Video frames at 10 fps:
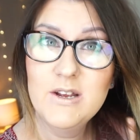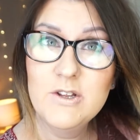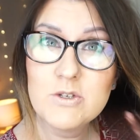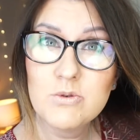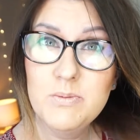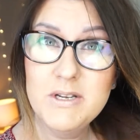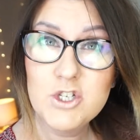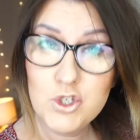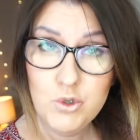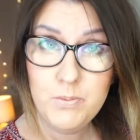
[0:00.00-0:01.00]
this would have been
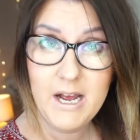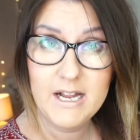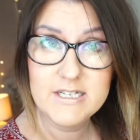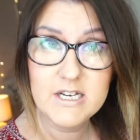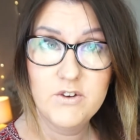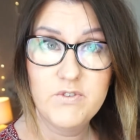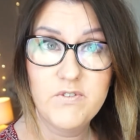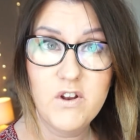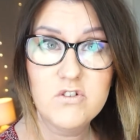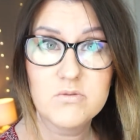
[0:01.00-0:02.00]
super handy over
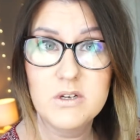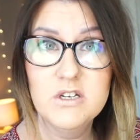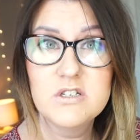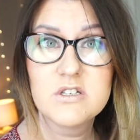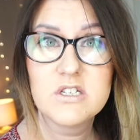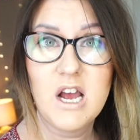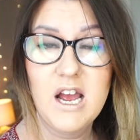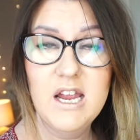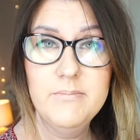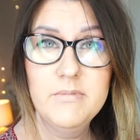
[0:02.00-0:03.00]
Vlogmas
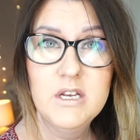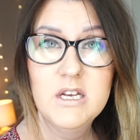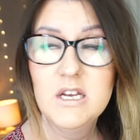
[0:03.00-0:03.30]
time.